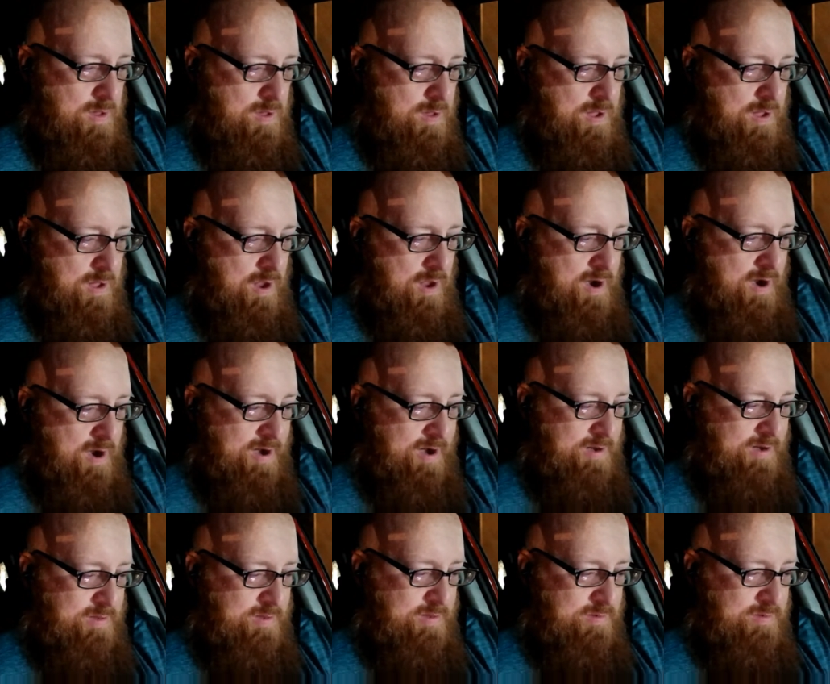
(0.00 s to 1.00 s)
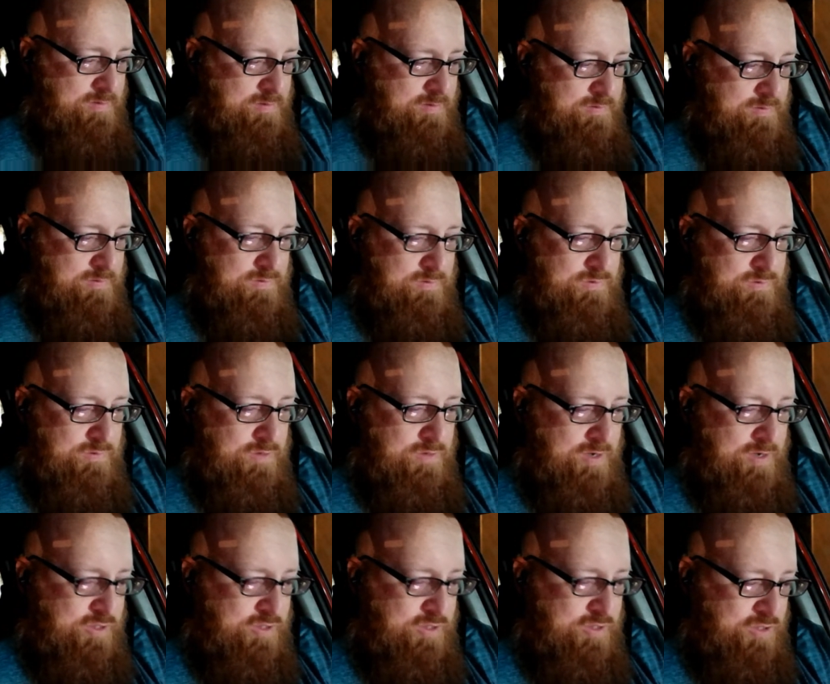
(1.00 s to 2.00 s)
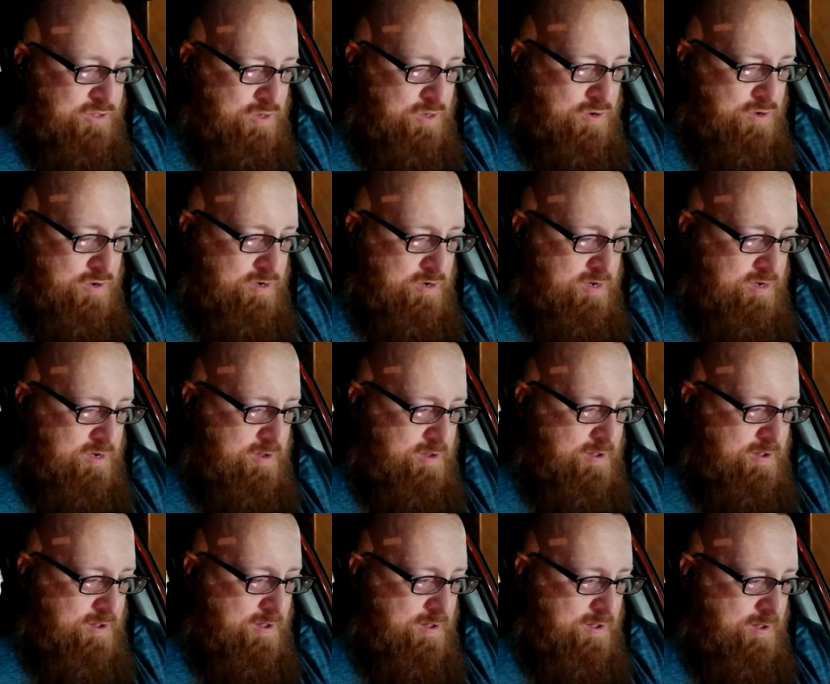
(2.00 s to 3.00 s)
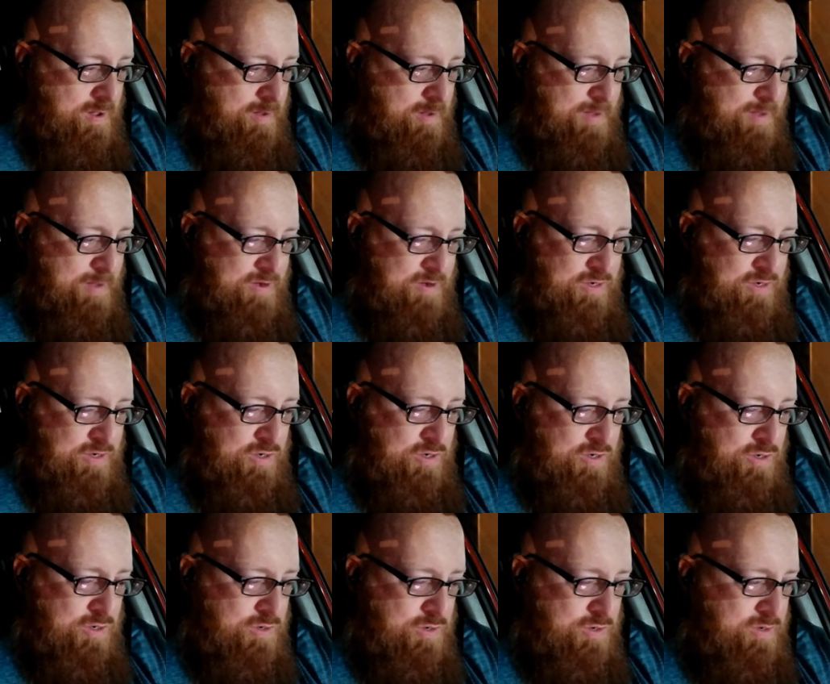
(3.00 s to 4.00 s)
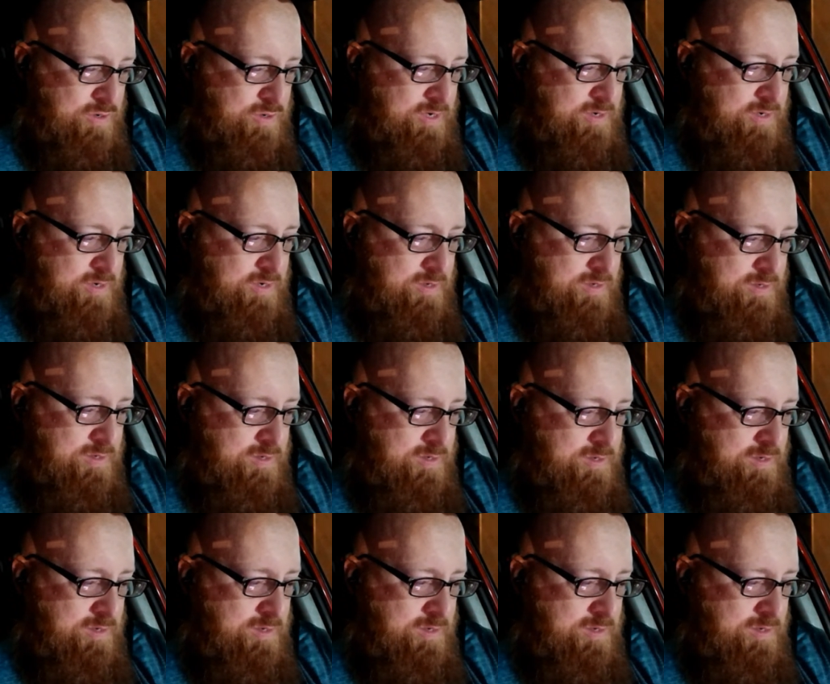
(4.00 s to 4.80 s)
All right. So I just learned about Curial.